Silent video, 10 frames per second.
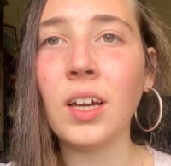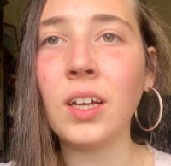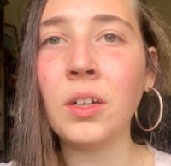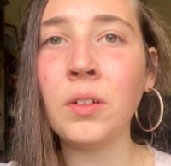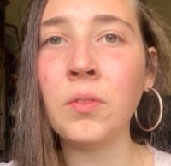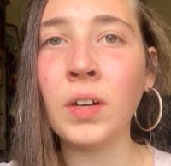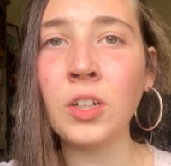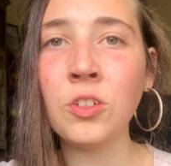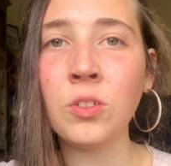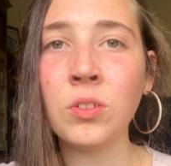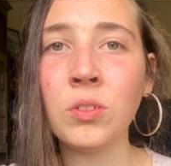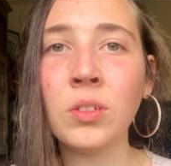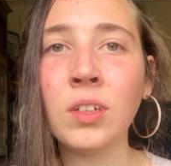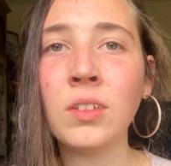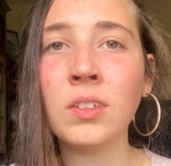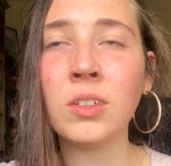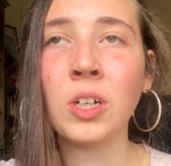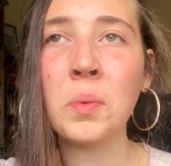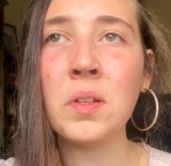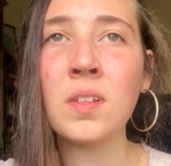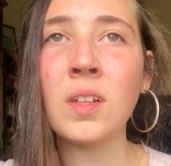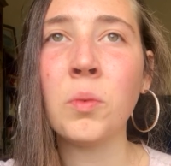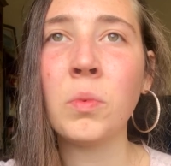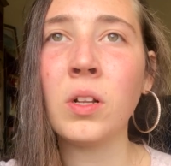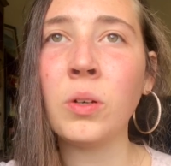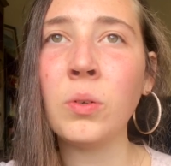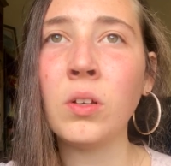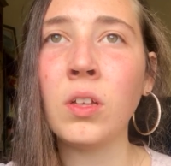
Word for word: I invite you to do that in the comments down below